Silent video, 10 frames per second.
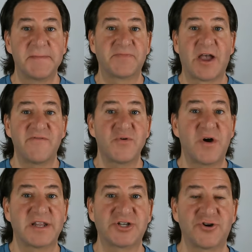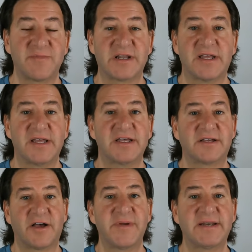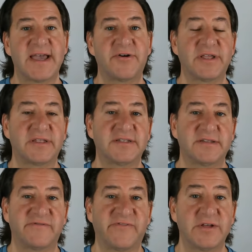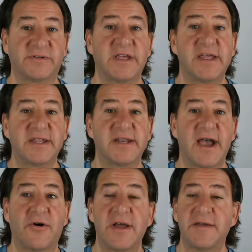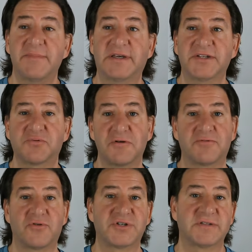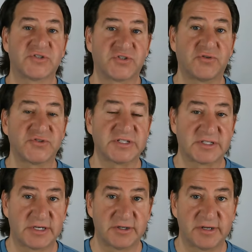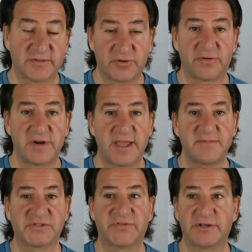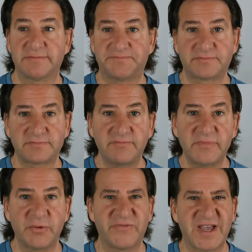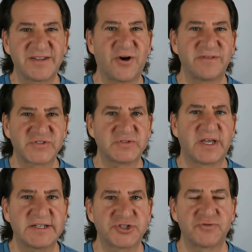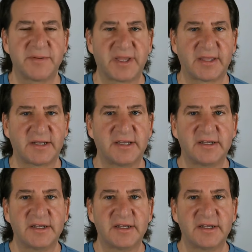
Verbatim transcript: however you want to term it, coming down into the field. Now, because we're approaching the solstice here in the Northern Hemisphere, we've got all this light streaming in.